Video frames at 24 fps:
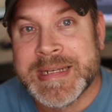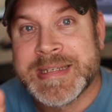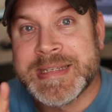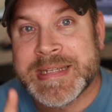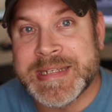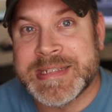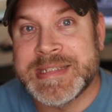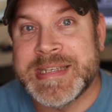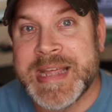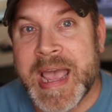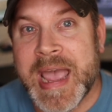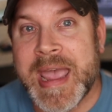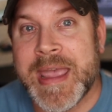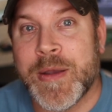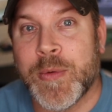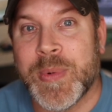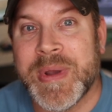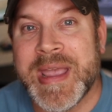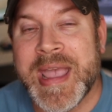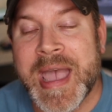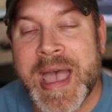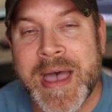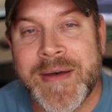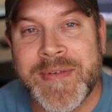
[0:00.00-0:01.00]
Today
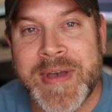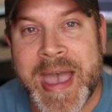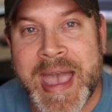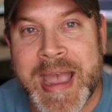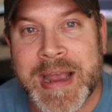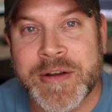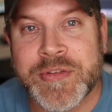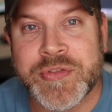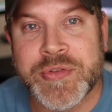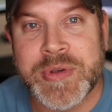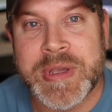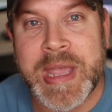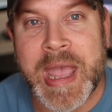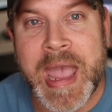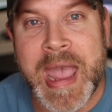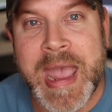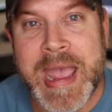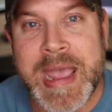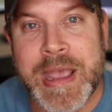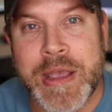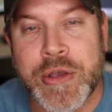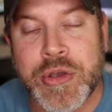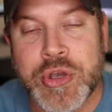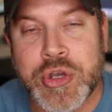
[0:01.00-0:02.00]
we have actually
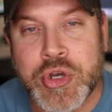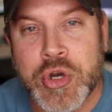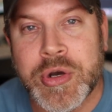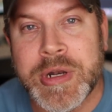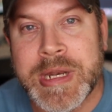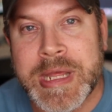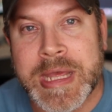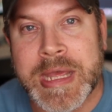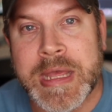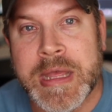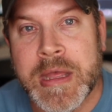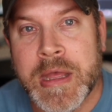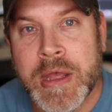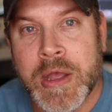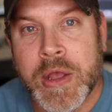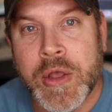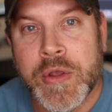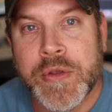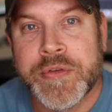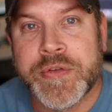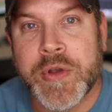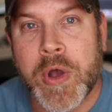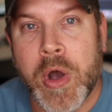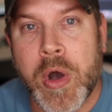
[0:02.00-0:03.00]
a goodie.
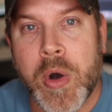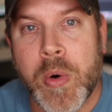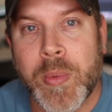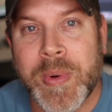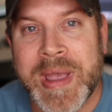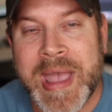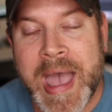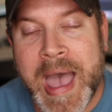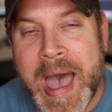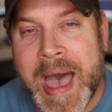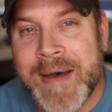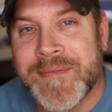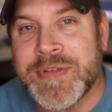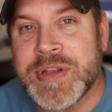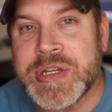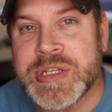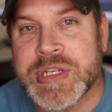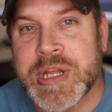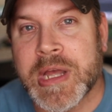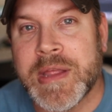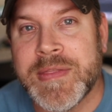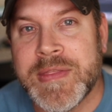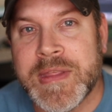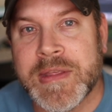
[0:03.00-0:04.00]
So we haven't
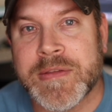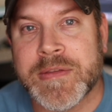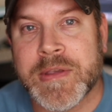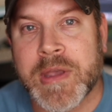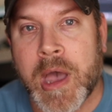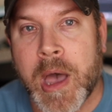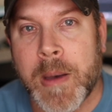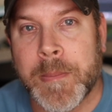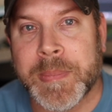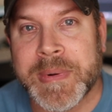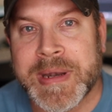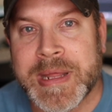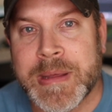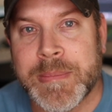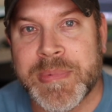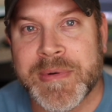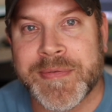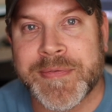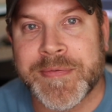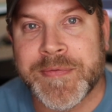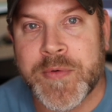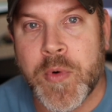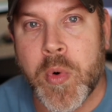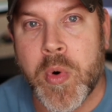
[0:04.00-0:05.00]
done this company
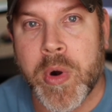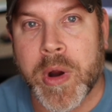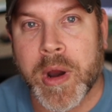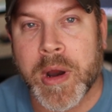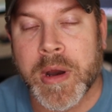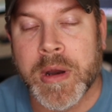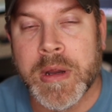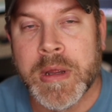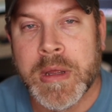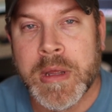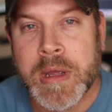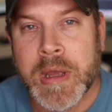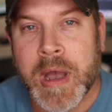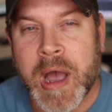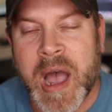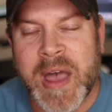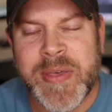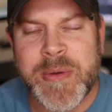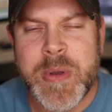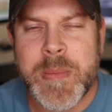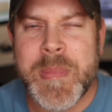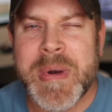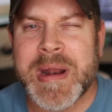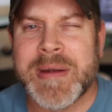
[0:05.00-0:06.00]
before. I
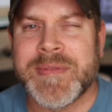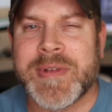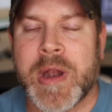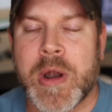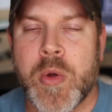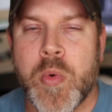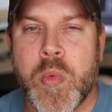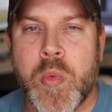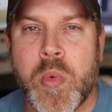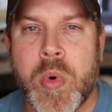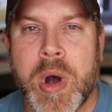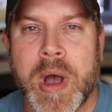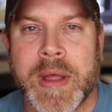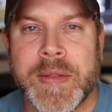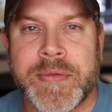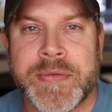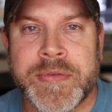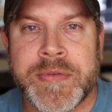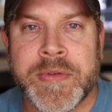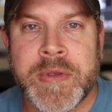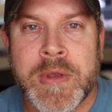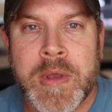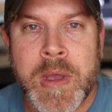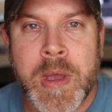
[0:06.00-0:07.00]
think we might have done it
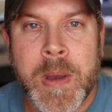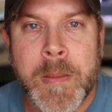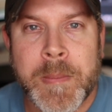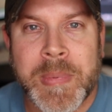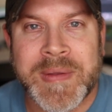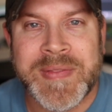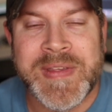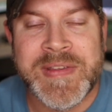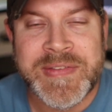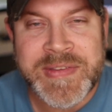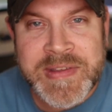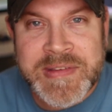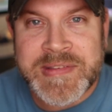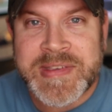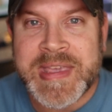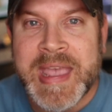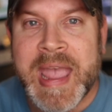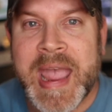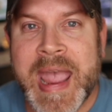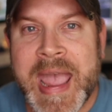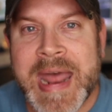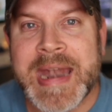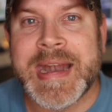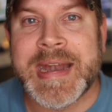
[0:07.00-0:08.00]
once, but this is
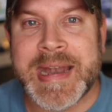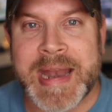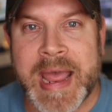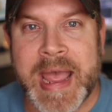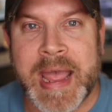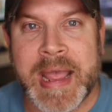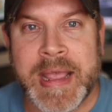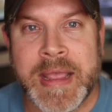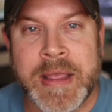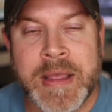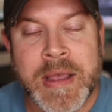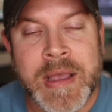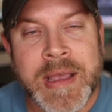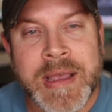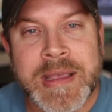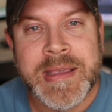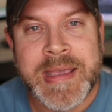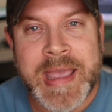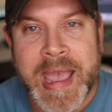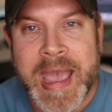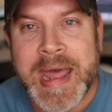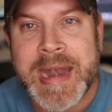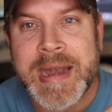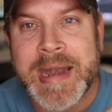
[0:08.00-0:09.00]
Canidae.
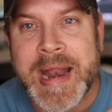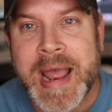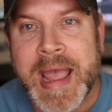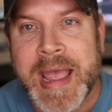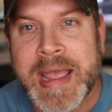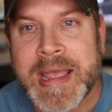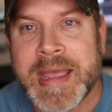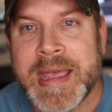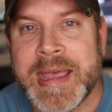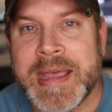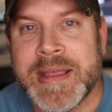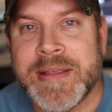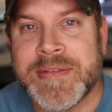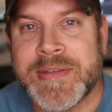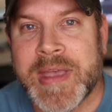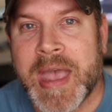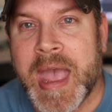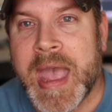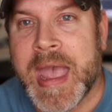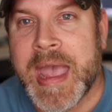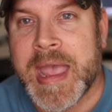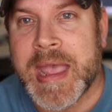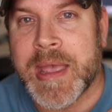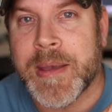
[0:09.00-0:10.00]
Canidae is
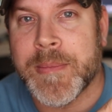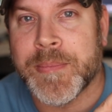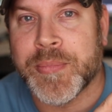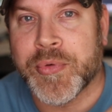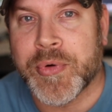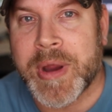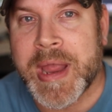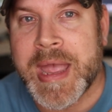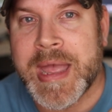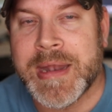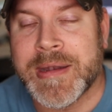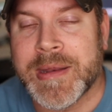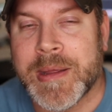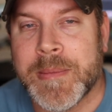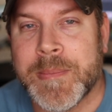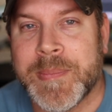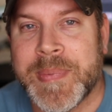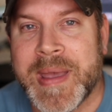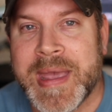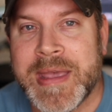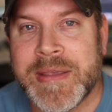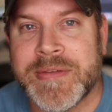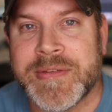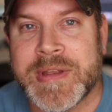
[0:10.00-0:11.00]
a brand
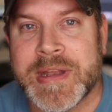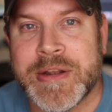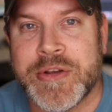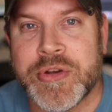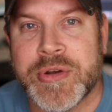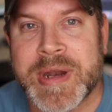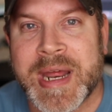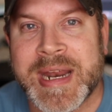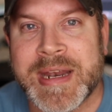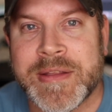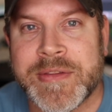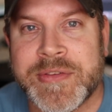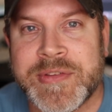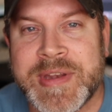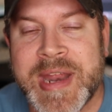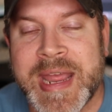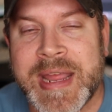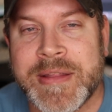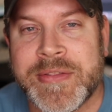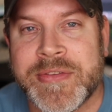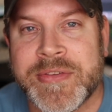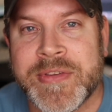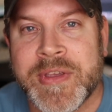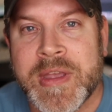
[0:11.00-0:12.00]
based in the United
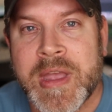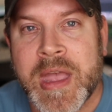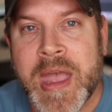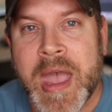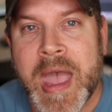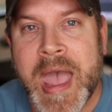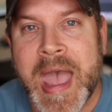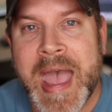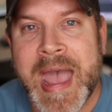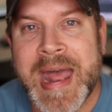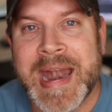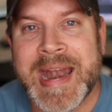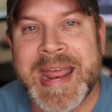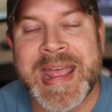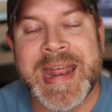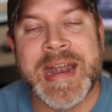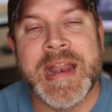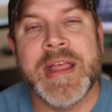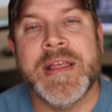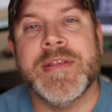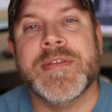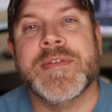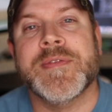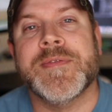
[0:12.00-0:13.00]
States, and it
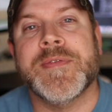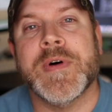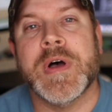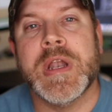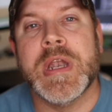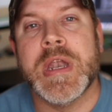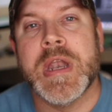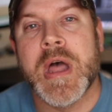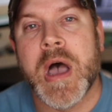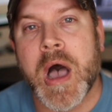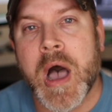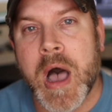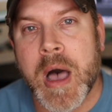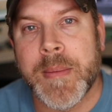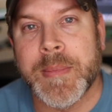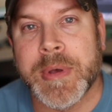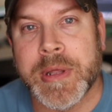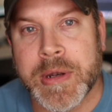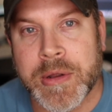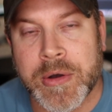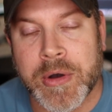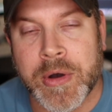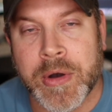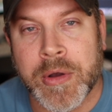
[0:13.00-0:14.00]
is
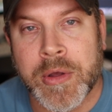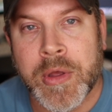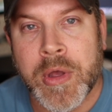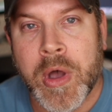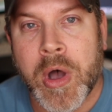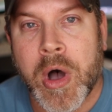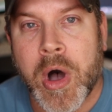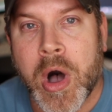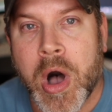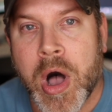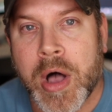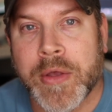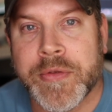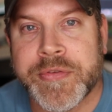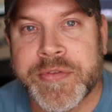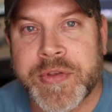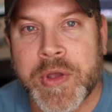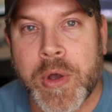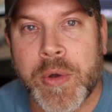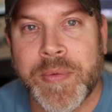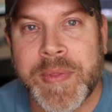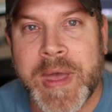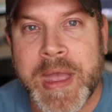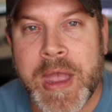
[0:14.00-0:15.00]
phenomenal.
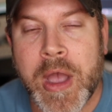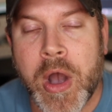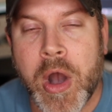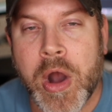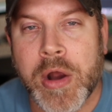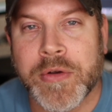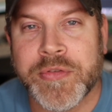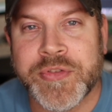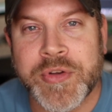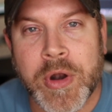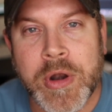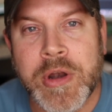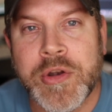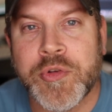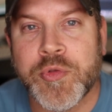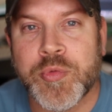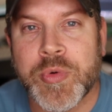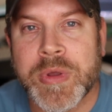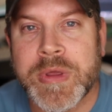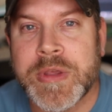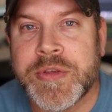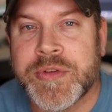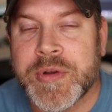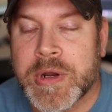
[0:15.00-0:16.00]
Also, they are starting
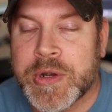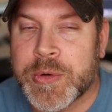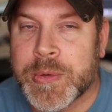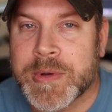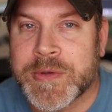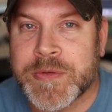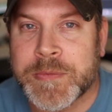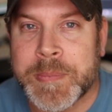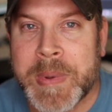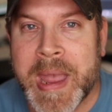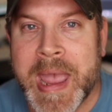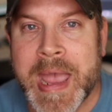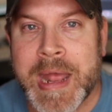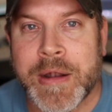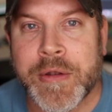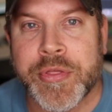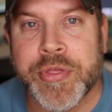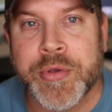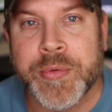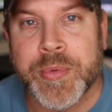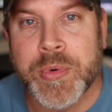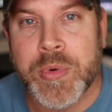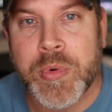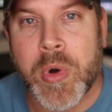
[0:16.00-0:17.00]
to expand
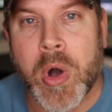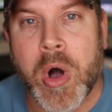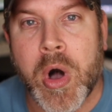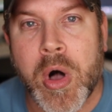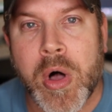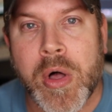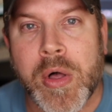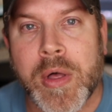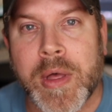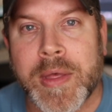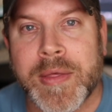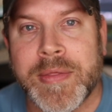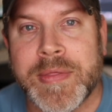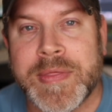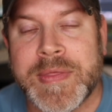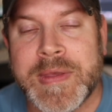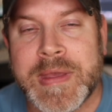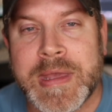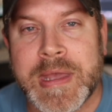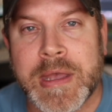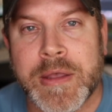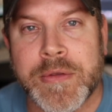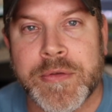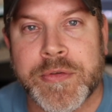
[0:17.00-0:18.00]
through all
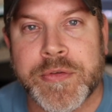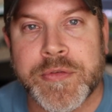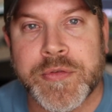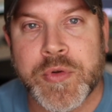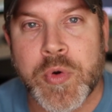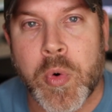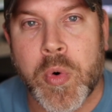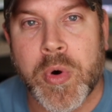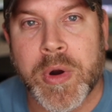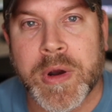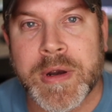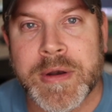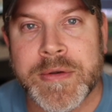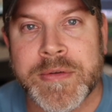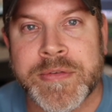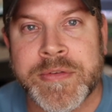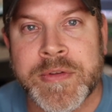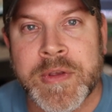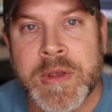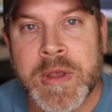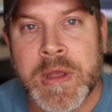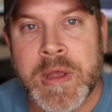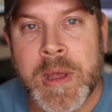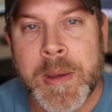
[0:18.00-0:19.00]
the
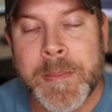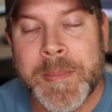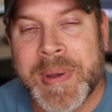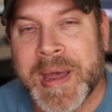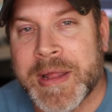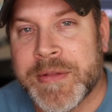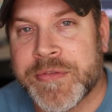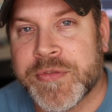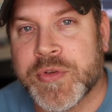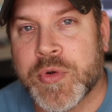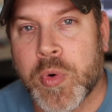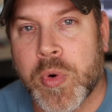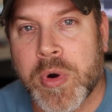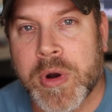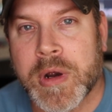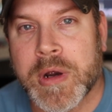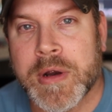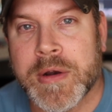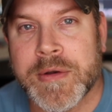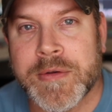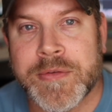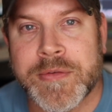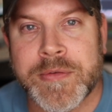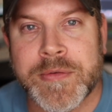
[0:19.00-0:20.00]
stores, pet
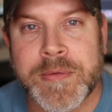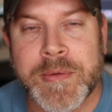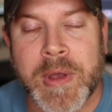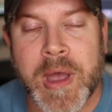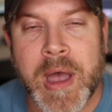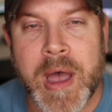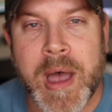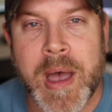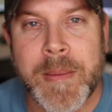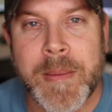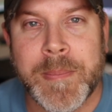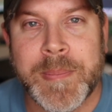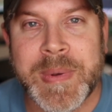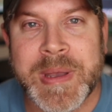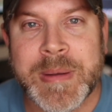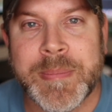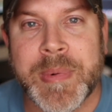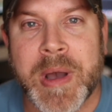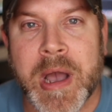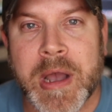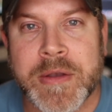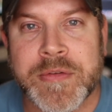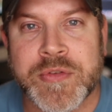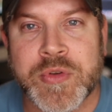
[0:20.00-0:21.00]
stores, big
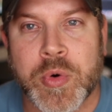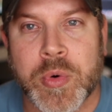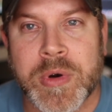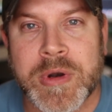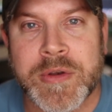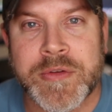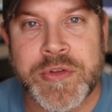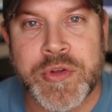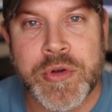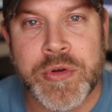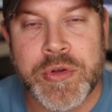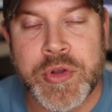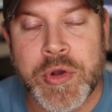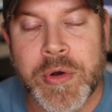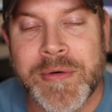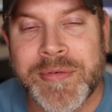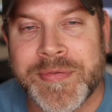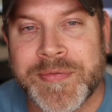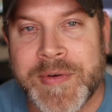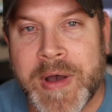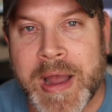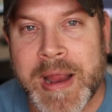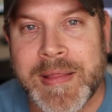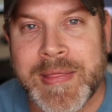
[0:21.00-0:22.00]
box stores. You'll
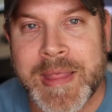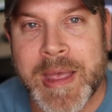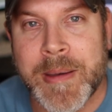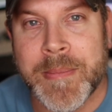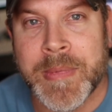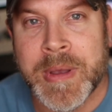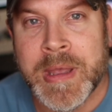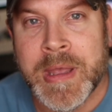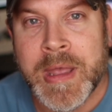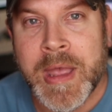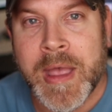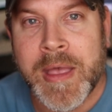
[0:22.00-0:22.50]
find them.